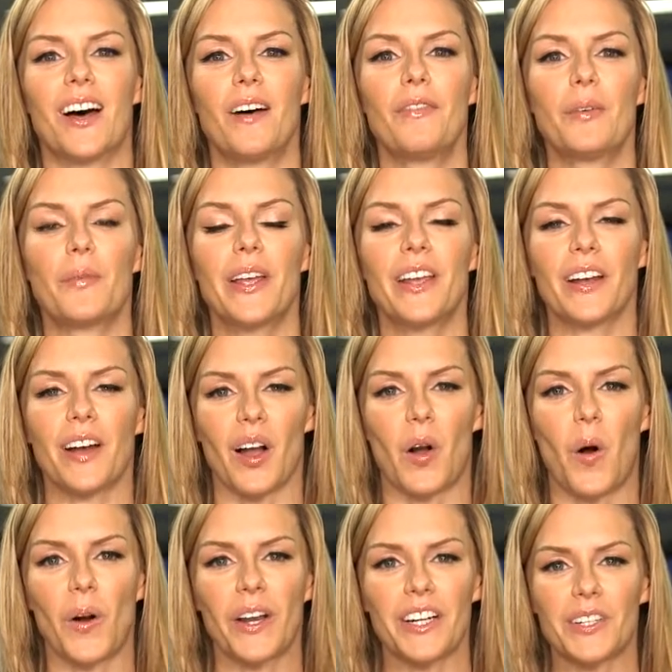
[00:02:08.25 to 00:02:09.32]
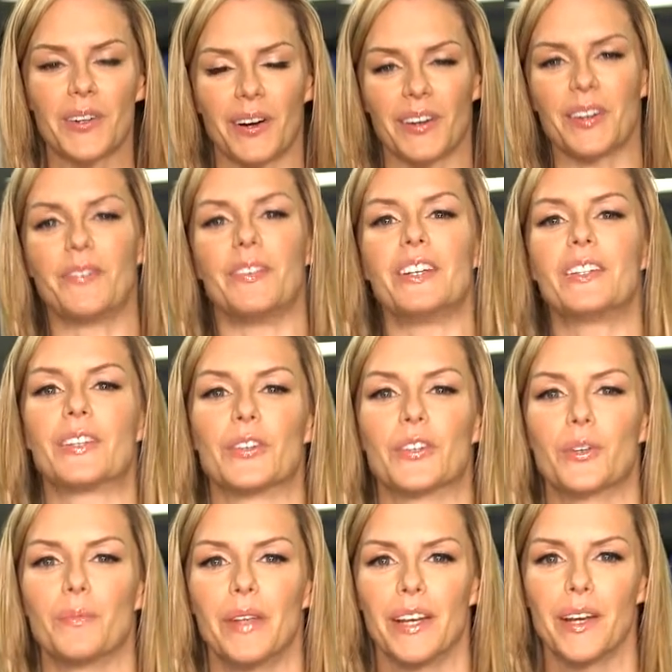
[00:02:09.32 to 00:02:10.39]
of the week, according to our new V
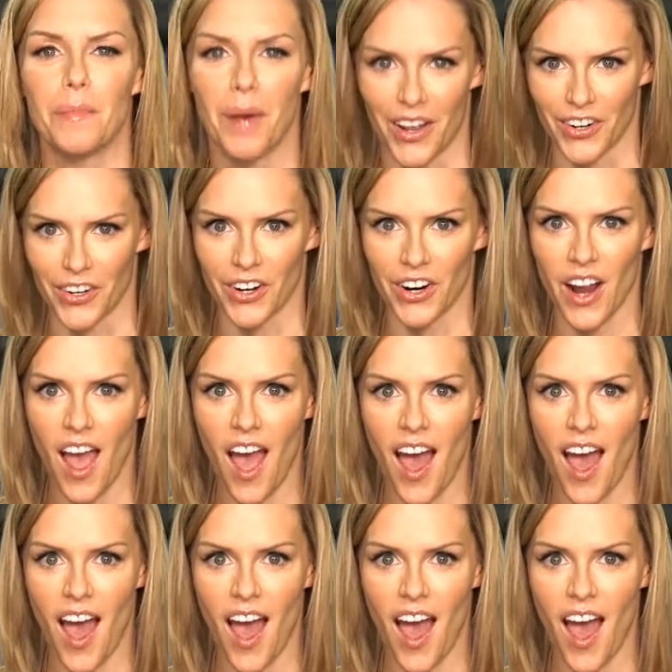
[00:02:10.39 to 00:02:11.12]
social media monitor.